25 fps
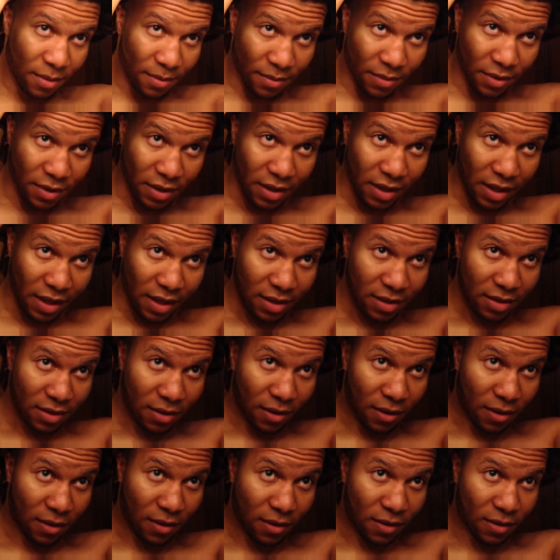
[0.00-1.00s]
But that's
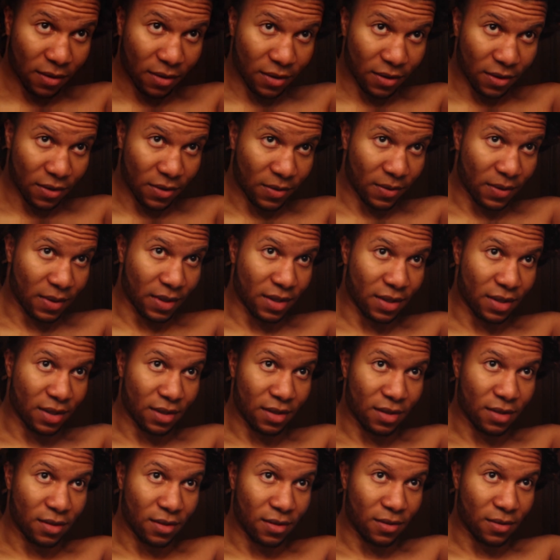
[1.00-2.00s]
all you're going
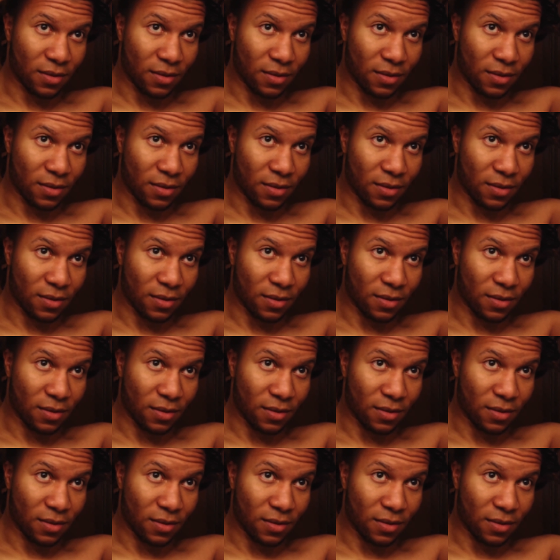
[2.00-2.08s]
to do.